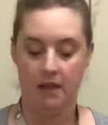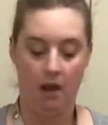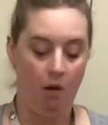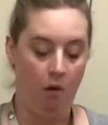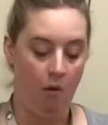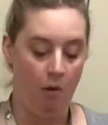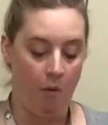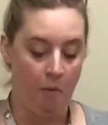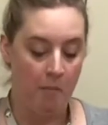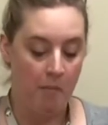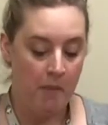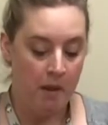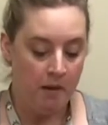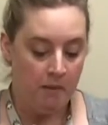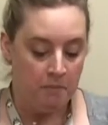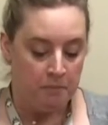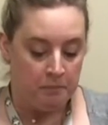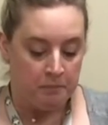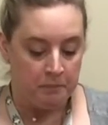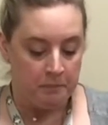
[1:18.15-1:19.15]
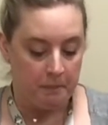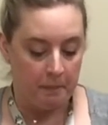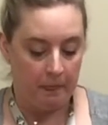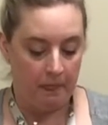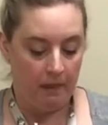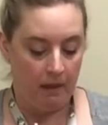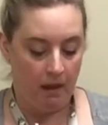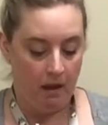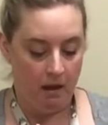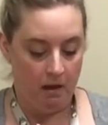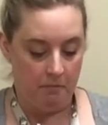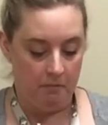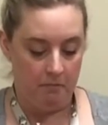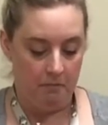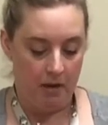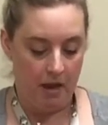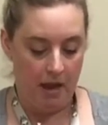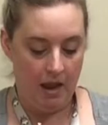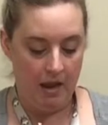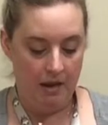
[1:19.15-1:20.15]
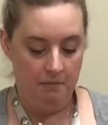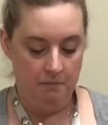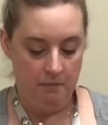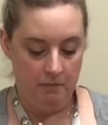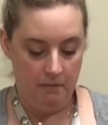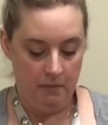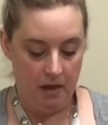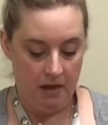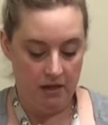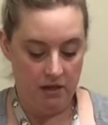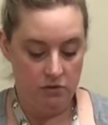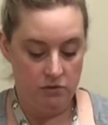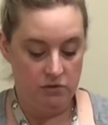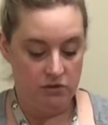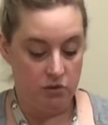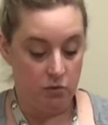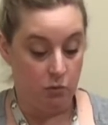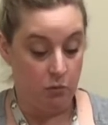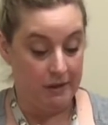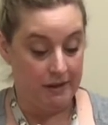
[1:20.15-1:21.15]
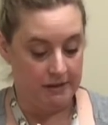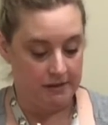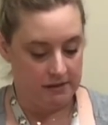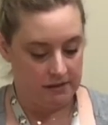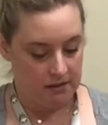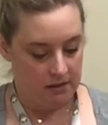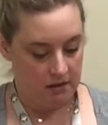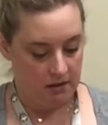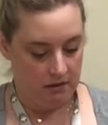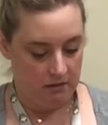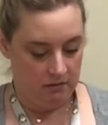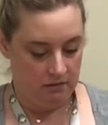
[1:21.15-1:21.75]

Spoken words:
at home, I used a whisk,